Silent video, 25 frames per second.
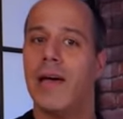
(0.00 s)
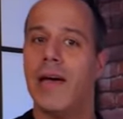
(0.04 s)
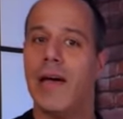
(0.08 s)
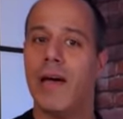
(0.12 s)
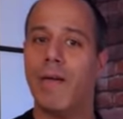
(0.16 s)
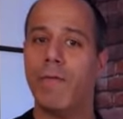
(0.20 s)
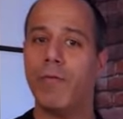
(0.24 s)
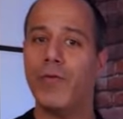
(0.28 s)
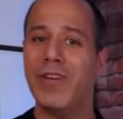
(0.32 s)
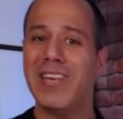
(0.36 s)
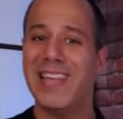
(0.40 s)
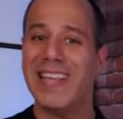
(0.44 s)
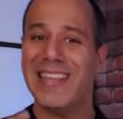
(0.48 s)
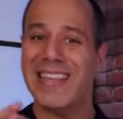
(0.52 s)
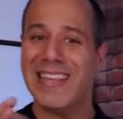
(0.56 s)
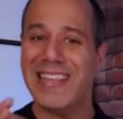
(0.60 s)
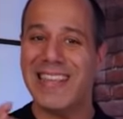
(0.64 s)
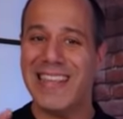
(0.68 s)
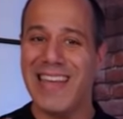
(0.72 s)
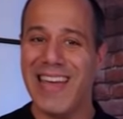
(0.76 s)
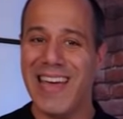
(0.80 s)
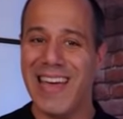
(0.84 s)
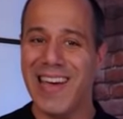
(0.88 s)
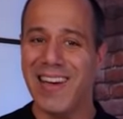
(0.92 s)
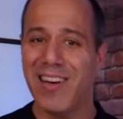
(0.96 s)
Every
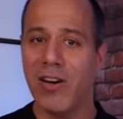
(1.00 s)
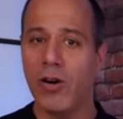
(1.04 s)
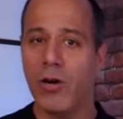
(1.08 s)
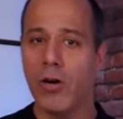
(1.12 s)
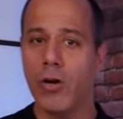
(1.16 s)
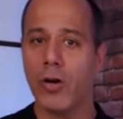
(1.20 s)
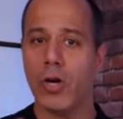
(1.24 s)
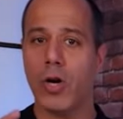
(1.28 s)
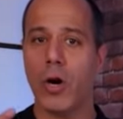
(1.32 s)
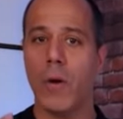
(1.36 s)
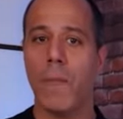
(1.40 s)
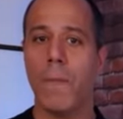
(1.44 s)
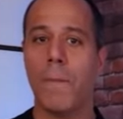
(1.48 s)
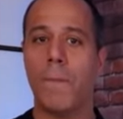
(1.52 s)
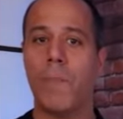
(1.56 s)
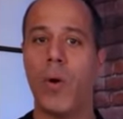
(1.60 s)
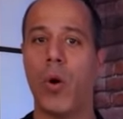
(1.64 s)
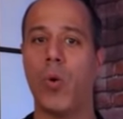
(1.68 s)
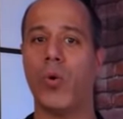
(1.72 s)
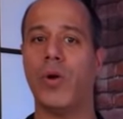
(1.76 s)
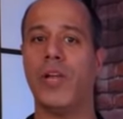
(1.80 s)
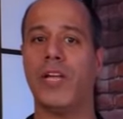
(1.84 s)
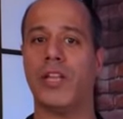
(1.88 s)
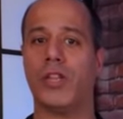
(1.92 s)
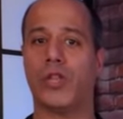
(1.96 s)
single
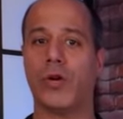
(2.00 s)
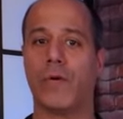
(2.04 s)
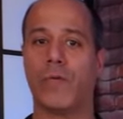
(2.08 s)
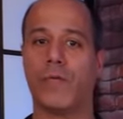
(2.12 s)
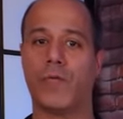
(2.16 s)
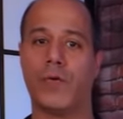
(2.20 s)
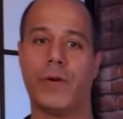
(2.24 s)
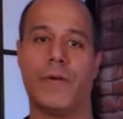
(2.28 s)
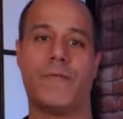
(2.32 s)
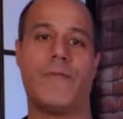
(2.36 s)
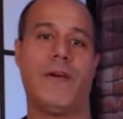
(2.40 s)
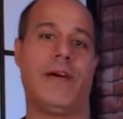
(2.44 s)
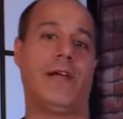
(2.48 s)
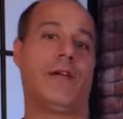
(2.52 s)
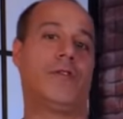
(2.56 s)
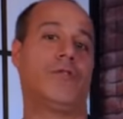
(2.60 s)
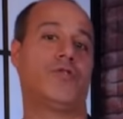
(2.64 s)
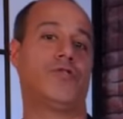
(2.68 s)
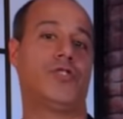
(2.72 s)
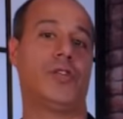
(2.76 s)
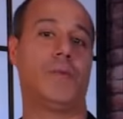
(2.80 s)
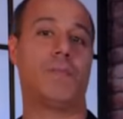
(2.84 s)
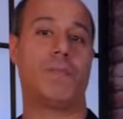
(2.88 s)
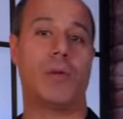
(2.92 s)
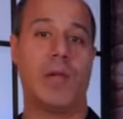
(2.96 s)
component of Reef
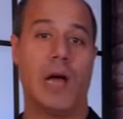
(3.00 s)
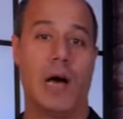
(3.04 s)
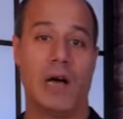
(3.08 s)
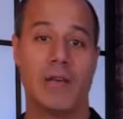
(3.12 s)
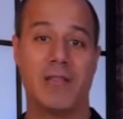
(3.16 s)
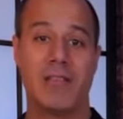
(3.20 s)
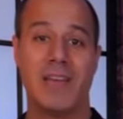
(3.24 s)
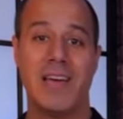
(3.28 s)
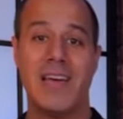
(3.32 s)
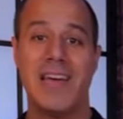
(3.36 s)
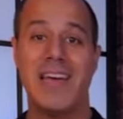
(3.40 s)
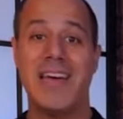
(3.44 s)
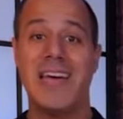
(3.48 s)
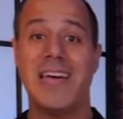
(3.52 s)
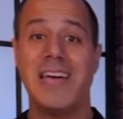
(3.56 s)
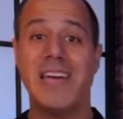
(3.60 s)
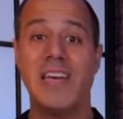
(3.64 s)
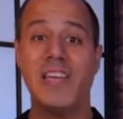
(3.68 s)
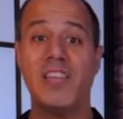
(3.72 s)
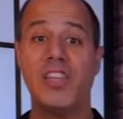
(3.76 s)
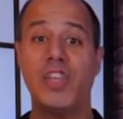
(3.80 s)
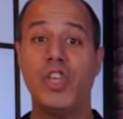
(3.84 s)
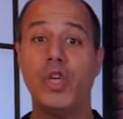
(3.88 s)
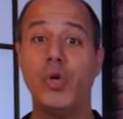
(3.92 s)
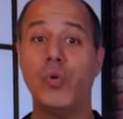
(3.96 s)
Energy Plus
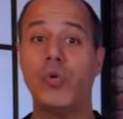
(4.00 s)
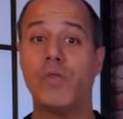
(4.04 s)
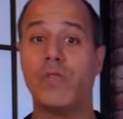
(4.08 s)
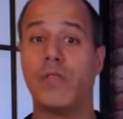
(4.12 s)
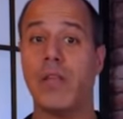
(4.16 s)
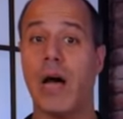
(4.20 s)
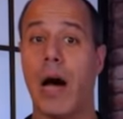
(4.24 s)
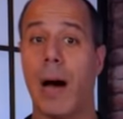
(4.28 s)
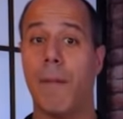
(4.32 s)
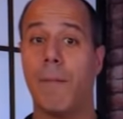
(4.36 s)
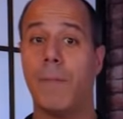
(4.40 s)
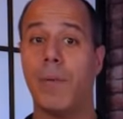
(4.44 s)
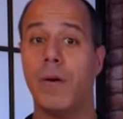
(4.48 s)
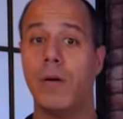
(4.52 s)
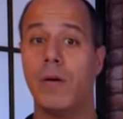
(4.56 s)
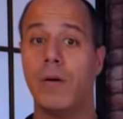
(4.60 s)
is used up.